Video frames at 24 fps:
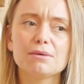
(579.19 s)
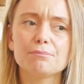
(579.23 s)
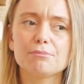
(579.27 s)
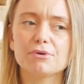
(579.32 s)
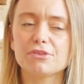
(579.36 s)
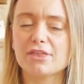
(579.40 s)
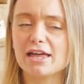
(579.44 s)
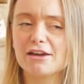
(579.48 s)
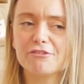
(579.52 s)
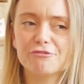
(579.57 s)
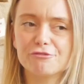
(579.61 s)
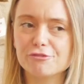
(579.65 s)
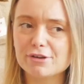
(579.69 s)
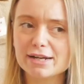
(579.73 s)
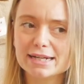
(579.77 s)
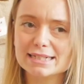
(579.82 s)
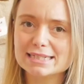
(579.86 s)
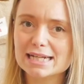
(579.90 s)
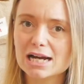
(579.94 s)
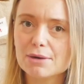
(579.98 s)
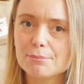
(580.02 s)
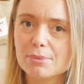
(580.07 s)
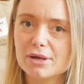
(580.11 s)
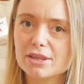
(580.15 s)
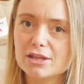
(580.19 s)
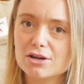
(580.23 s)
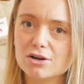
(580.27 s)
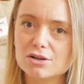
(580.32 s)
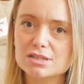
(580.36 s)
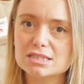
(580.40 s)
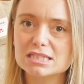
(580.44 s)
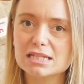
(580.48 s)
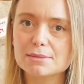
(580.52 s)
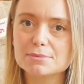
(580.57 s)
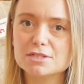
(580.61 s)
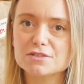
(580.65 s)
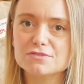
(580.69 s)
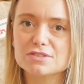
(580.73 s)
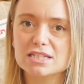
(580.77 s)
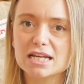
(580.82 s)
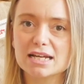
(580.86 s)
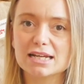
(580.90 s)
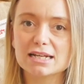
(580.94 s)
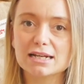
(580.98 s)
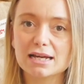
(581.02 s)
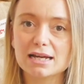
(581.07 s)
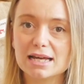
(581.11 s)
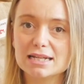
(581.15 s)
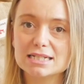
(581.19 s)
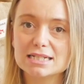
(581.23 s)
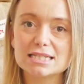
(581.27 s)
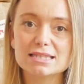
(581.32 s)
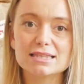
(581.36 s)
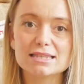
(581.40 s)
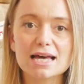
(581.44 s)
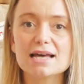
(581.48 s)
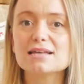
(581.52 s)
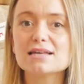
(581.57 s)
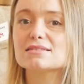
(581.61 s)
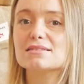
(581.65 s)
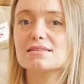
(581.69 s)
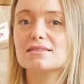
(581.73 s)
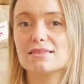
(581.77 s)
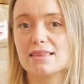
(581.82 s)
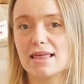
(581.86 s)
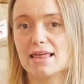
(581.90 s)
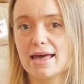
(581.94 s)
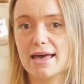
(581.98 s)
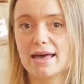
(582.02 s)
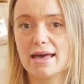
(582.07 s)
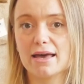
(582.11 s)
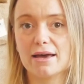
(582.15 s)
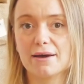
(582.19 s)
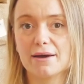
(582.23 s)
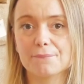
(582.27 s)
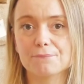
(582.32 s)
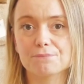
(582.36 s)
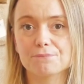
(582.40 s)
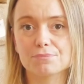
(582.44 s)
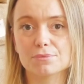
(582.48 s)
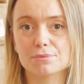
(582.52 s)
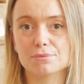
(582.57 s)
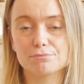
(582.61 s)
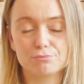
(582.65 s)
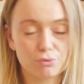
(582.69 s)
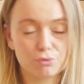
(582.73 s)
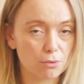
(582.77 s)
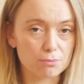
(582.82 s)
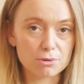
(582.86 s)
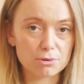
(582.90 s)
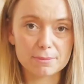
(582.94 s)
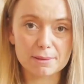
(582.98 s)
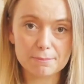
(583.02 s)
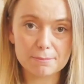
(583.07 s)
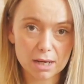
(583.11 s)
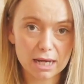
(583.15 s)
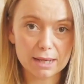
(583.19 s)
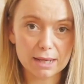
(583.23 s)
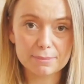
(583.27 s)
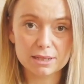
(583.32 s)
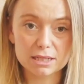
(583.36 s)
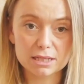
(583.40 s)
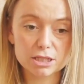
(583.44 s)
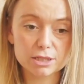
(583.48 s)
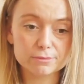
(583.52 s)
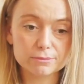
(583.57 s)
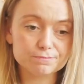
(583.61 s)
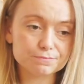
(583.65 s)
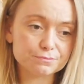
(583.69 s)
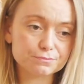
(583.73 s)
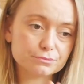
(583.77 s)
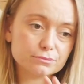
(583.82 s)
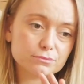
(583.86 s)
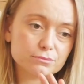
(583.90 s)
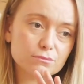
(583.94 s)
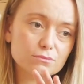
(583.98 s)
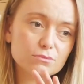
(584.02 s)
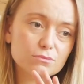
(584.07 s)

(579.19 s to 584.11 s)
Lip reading: but they're freaked out by the concept of secondhand, that's their problem in my opinion.